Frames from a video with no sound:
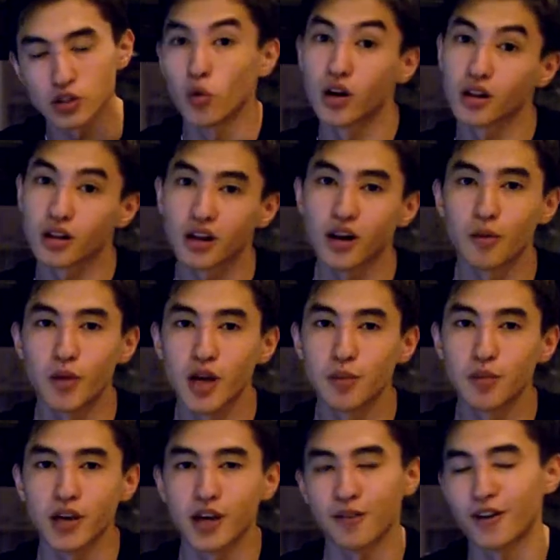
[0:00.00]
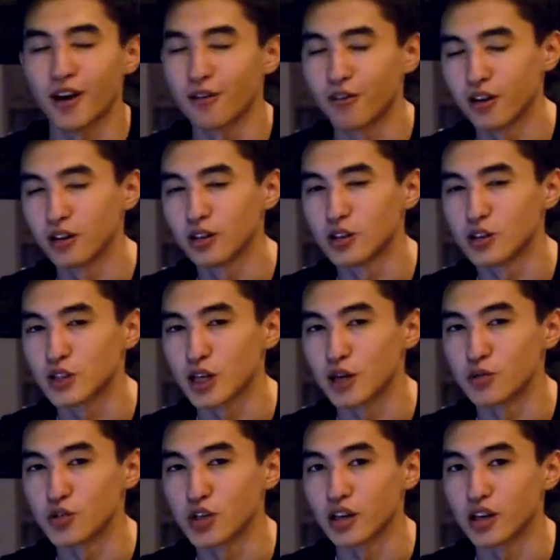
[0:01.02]
Well, maybe if I fail this
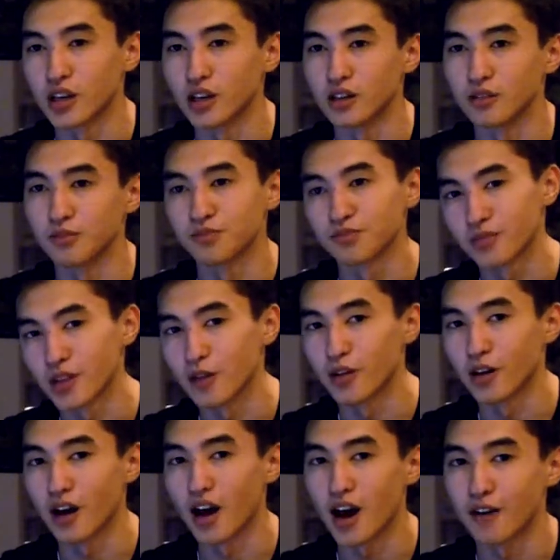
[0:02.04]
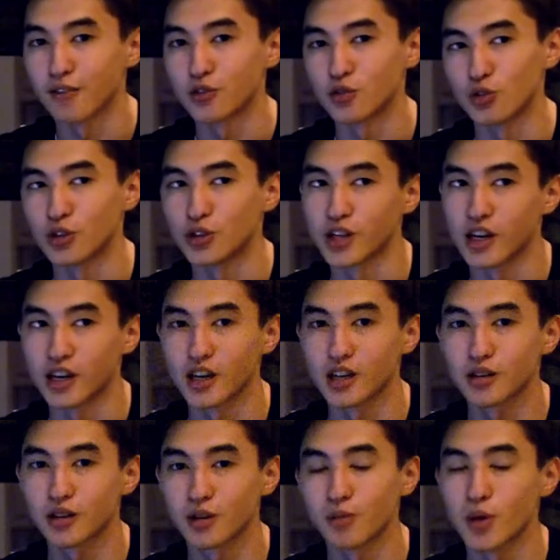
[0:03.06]
subject and if I have to retake it,